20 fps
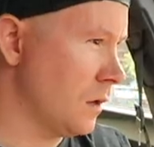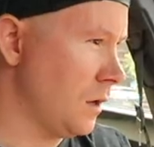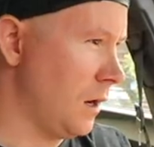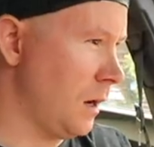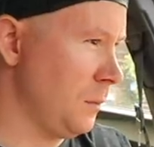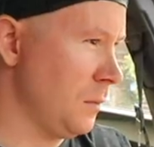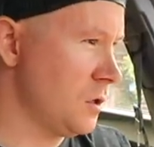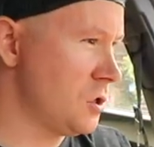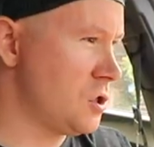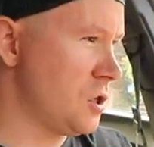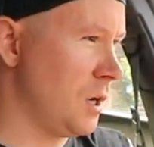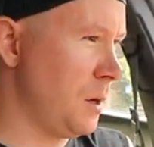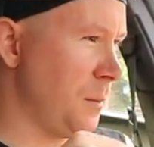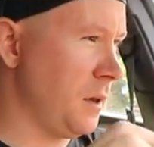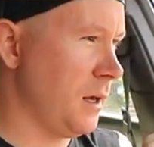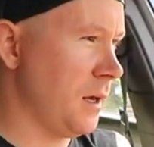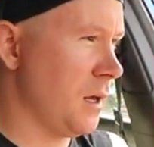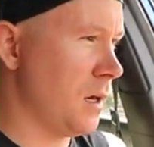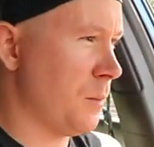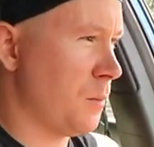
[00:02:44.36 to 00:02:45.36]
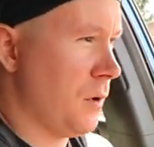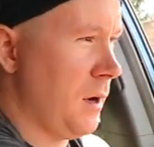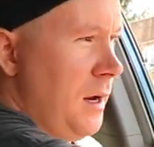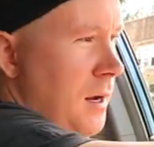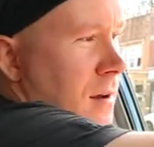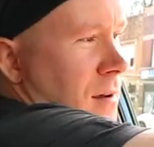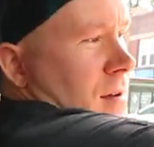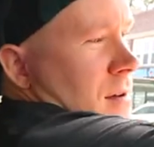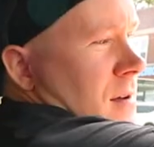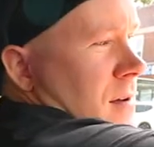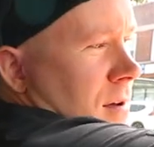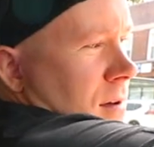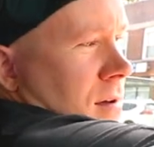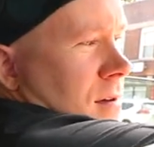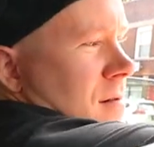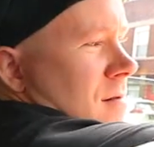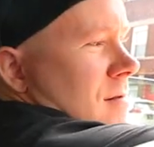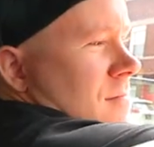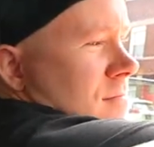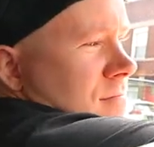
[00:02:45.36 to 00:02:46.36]
I'm legitimately gonna bring
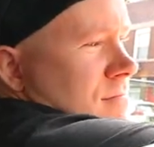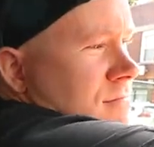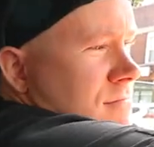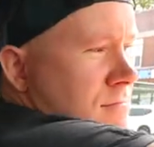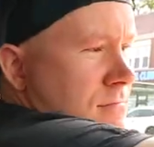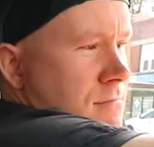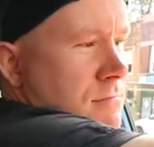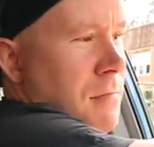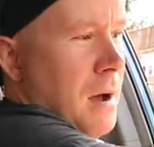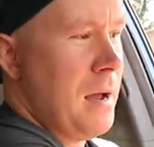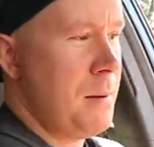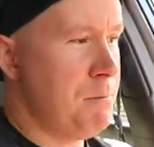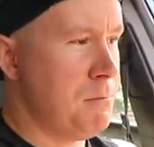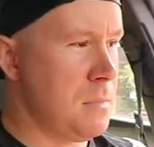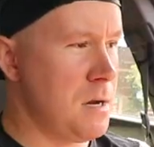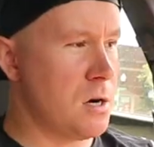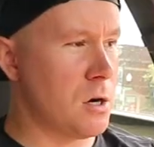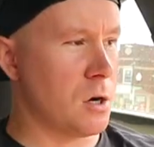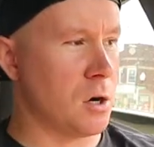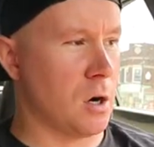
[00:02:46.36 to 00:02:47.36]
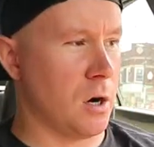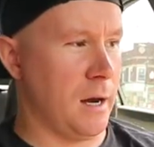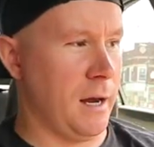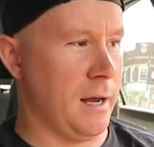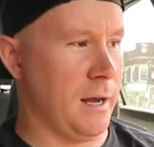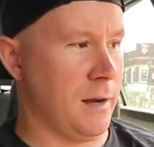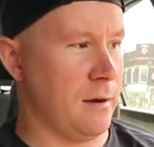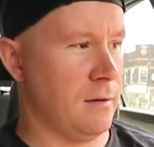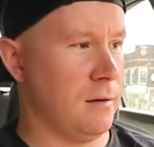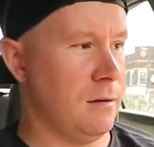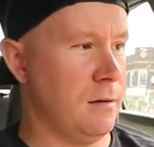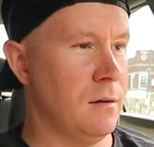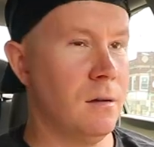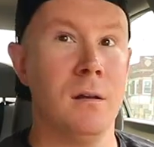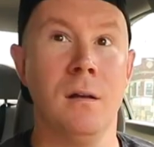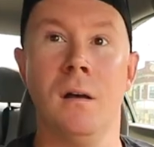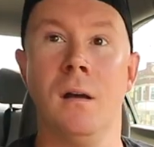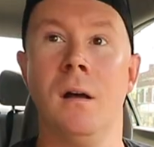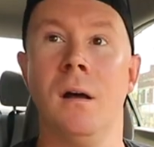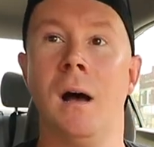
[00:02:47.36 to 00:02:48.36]
my mirror in
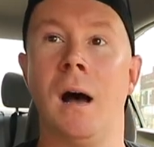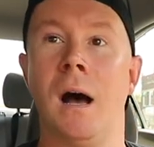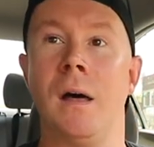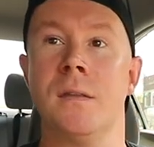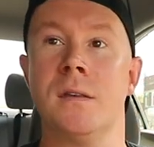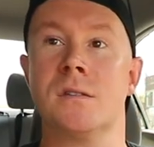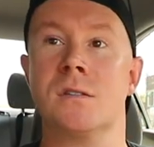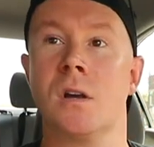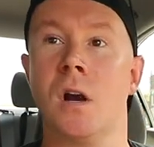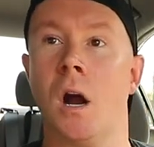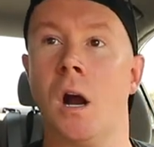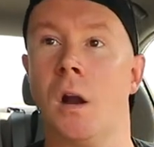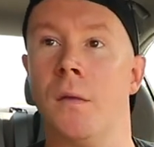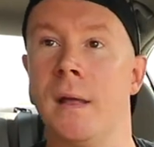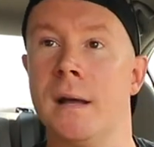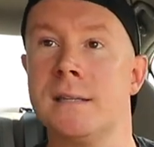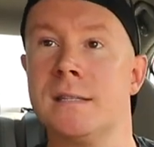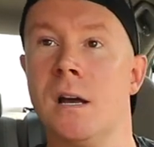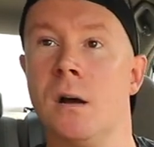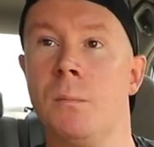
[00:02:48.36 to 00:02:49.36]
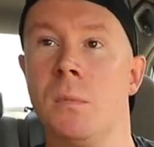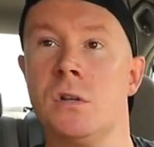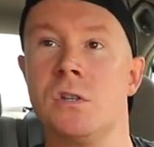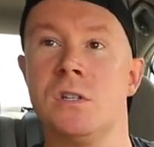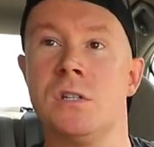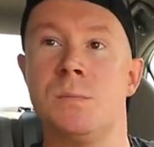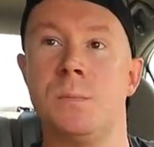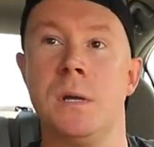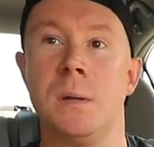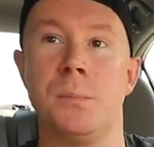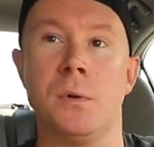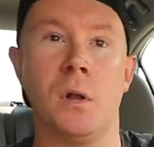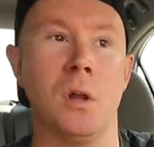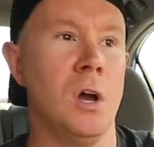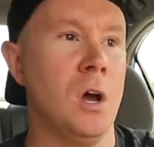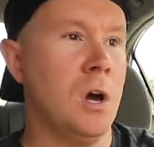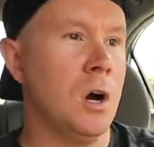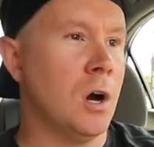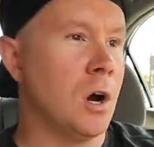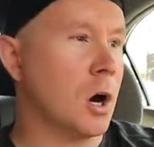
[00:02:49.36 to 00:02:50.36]
on this car. That's how much these people
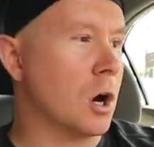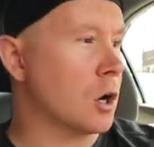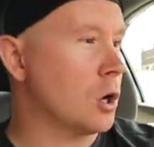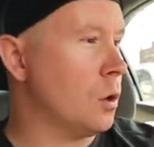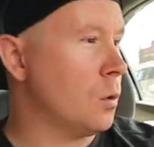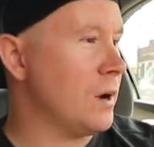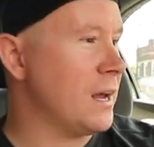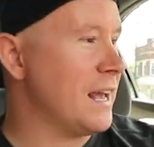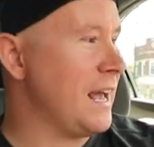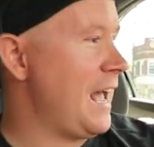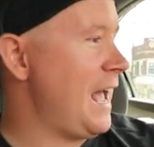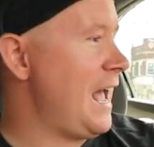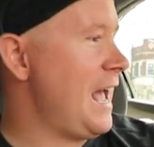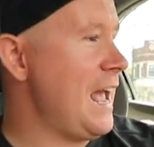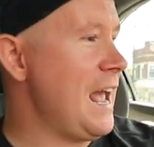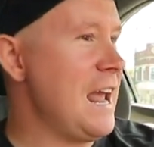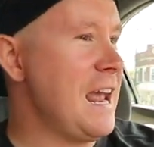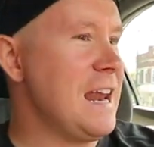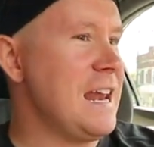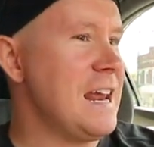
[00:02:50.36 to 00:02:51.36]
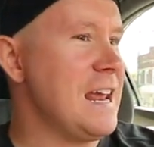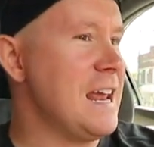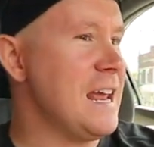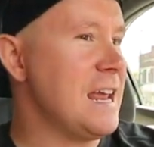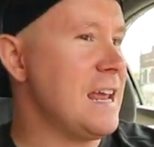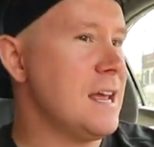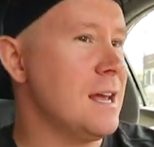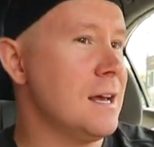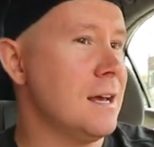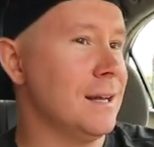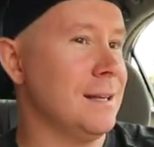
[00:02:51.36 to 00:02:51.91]
are going 80